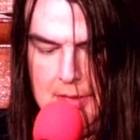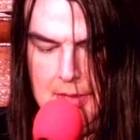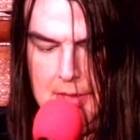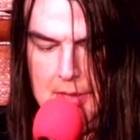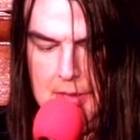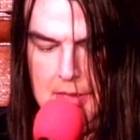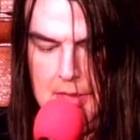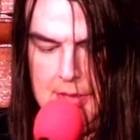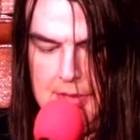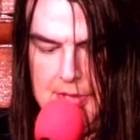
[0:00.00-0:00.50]

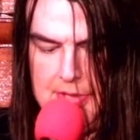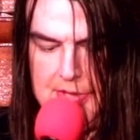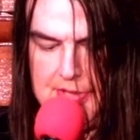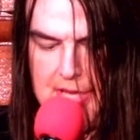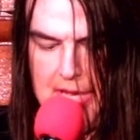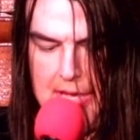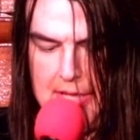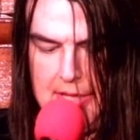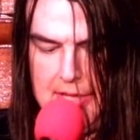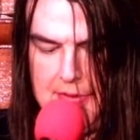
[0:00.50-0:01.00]
Lilith
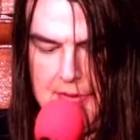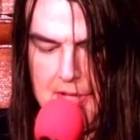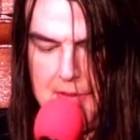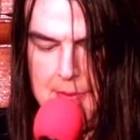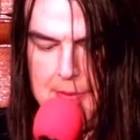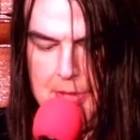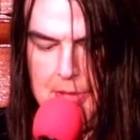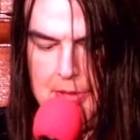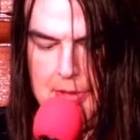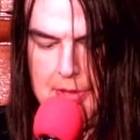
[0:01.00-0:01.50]
sat at the
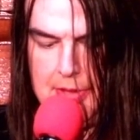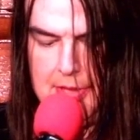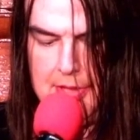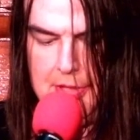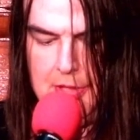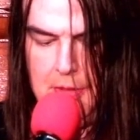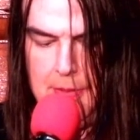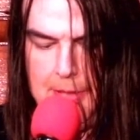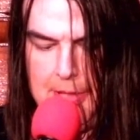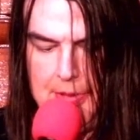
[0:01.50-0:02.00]
computer in
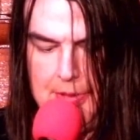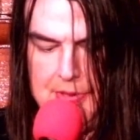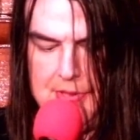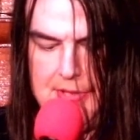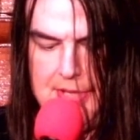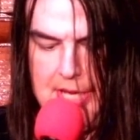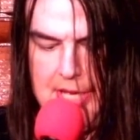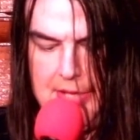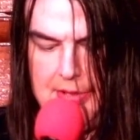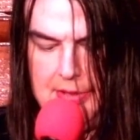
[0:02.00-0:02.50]
her parents'
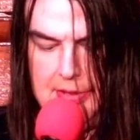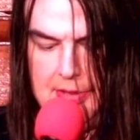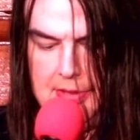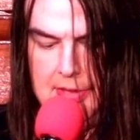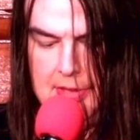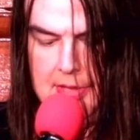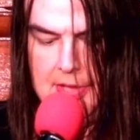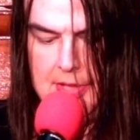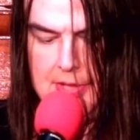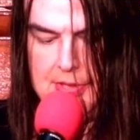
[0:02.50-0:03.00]
den,
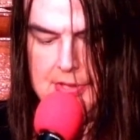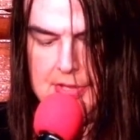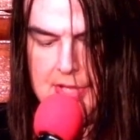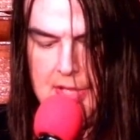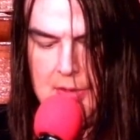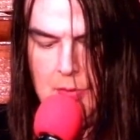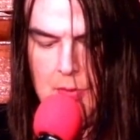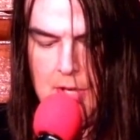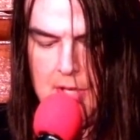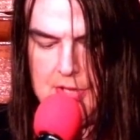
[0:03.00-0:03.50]

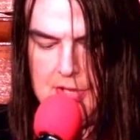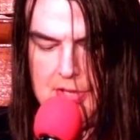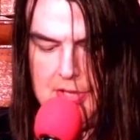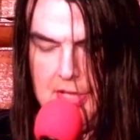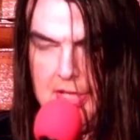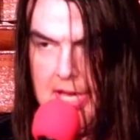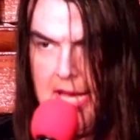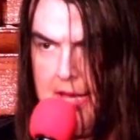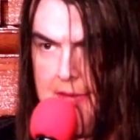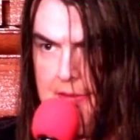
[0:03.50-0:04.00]
skin-washed in
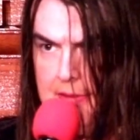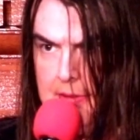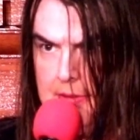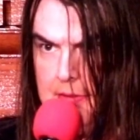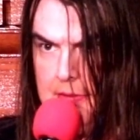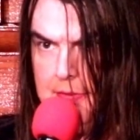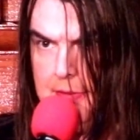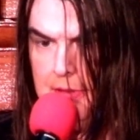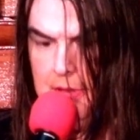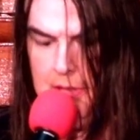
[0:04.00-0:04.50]
cathode
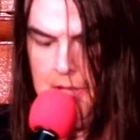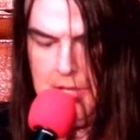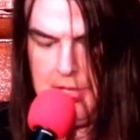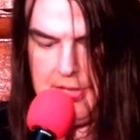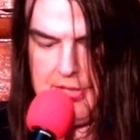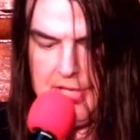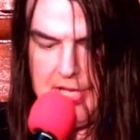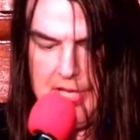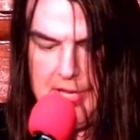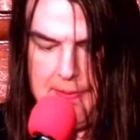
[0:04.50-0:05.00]
for a long
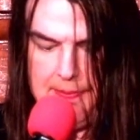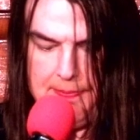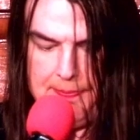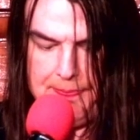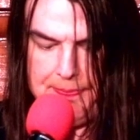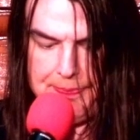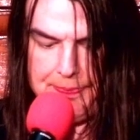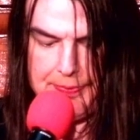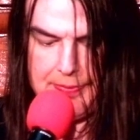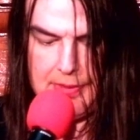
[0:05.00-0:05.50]
time.
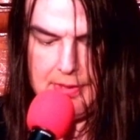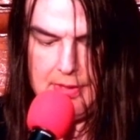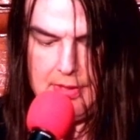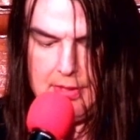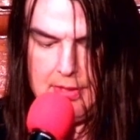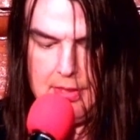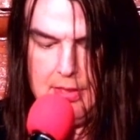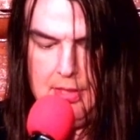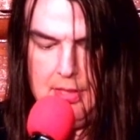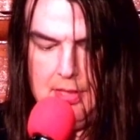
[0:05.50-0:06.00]

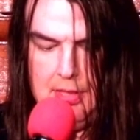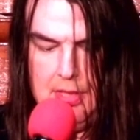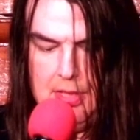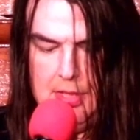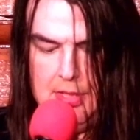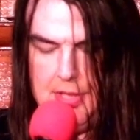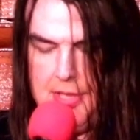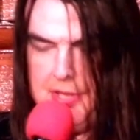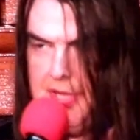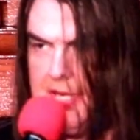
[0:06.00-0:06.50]

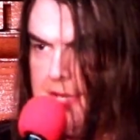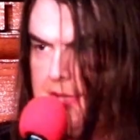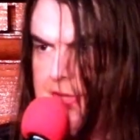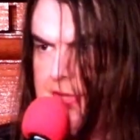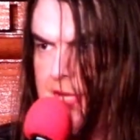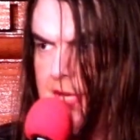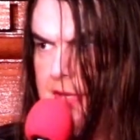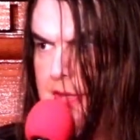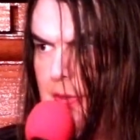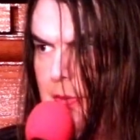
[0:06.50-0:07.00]
Just
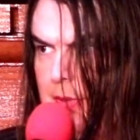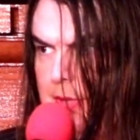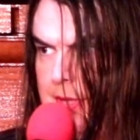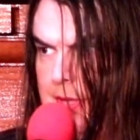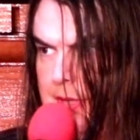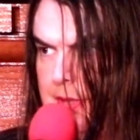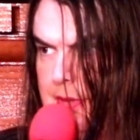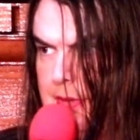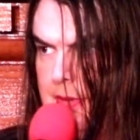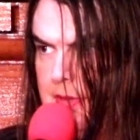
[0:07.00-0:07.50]
outside the
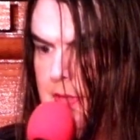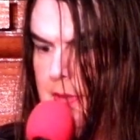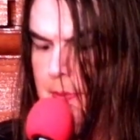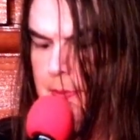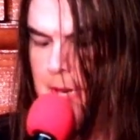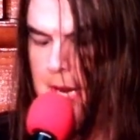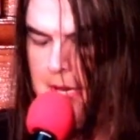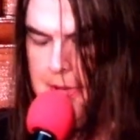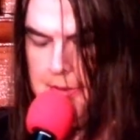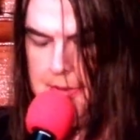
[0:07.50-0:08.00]
window, the
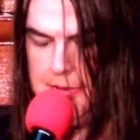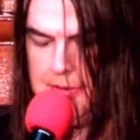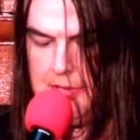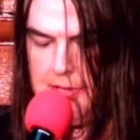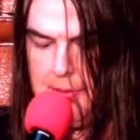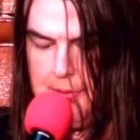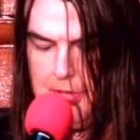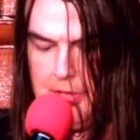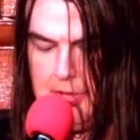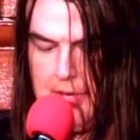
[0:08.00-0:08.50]
brown
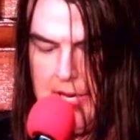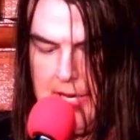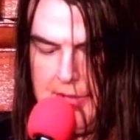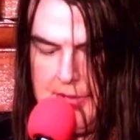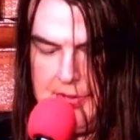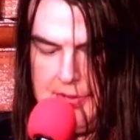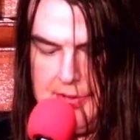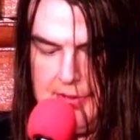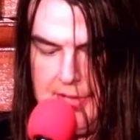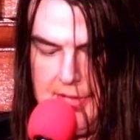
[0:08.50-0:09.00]
summer
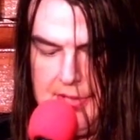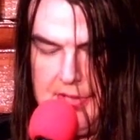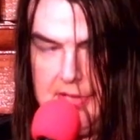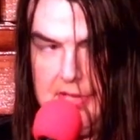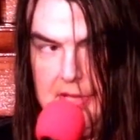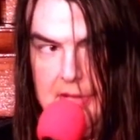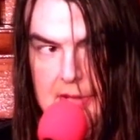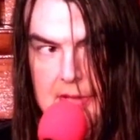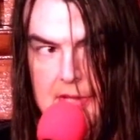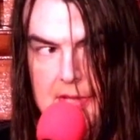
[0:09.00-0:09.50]
grass lay
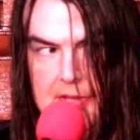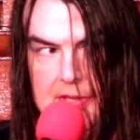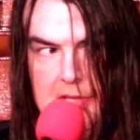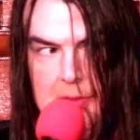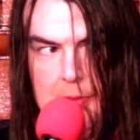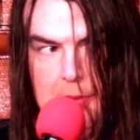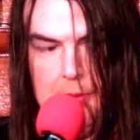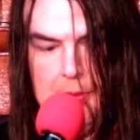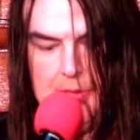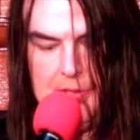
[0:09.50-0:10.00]
still in
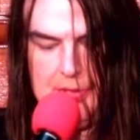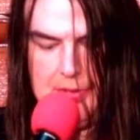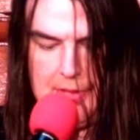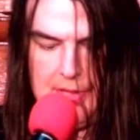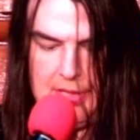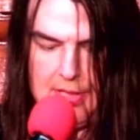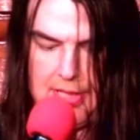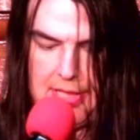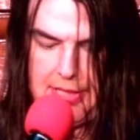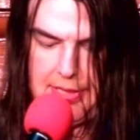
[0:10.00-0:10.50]
suburban
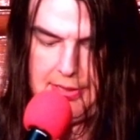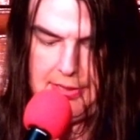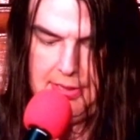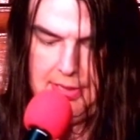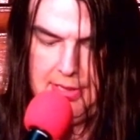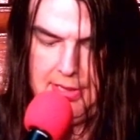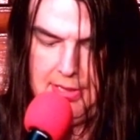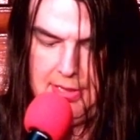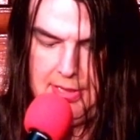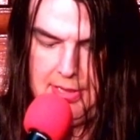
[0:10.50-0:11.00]
streetlight.
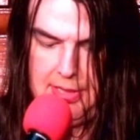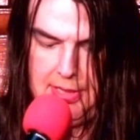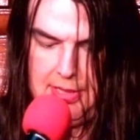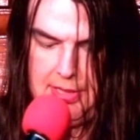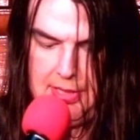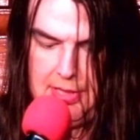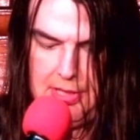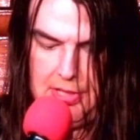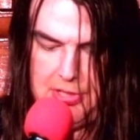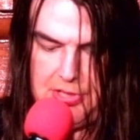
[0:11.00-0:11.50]

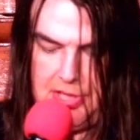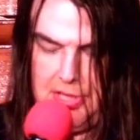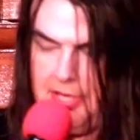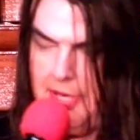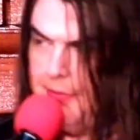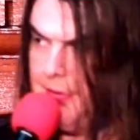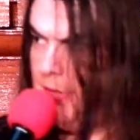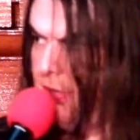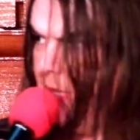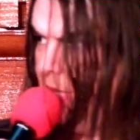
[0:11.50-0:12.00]
She never let